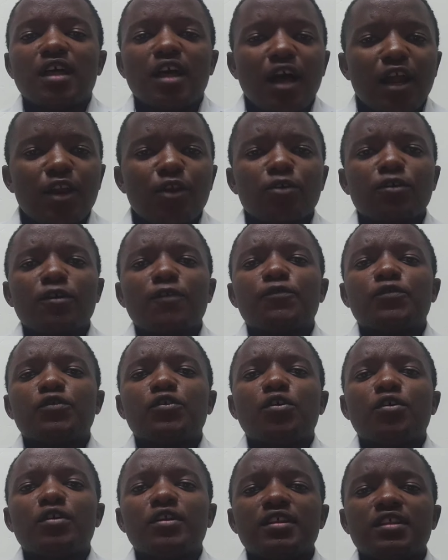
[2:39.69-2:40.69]
a lot of
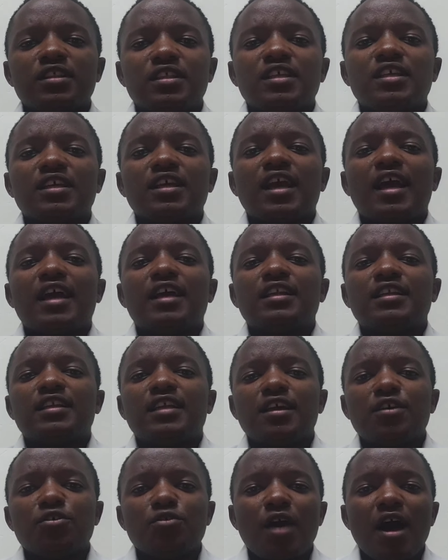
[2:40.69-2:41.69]
theory thing, and
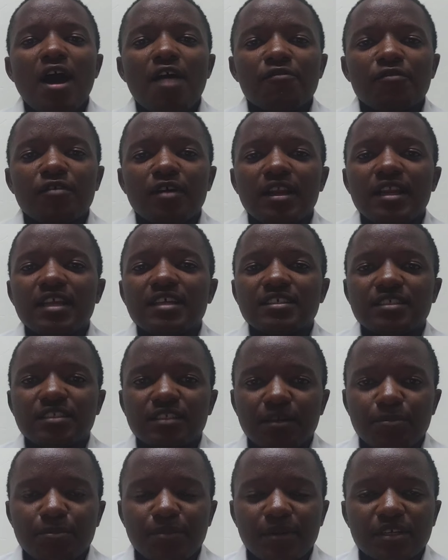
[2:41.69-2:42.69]
you have less
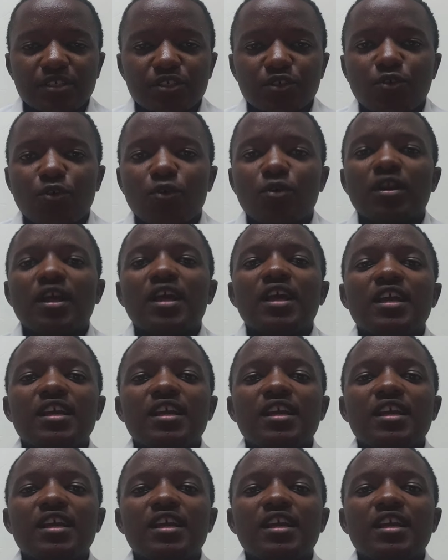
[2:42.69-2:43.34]
practical.